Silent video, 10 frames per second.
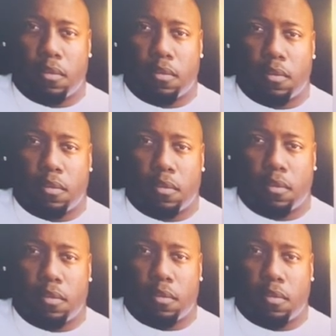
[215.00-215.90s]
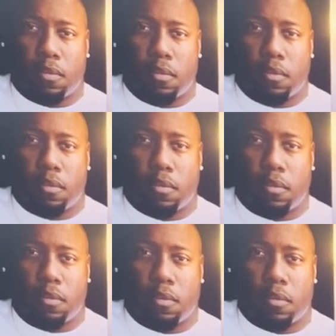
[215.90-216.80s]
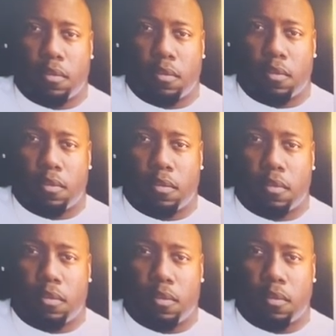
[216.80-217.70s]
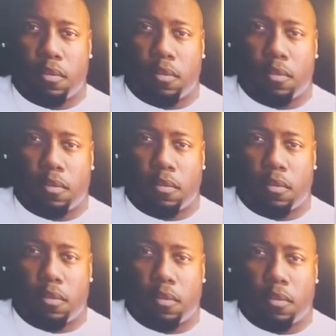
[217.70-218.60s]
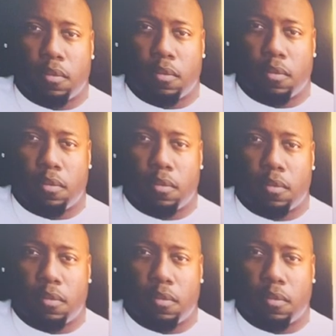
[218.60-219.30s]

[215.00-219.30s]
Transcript: This person isn't speaking.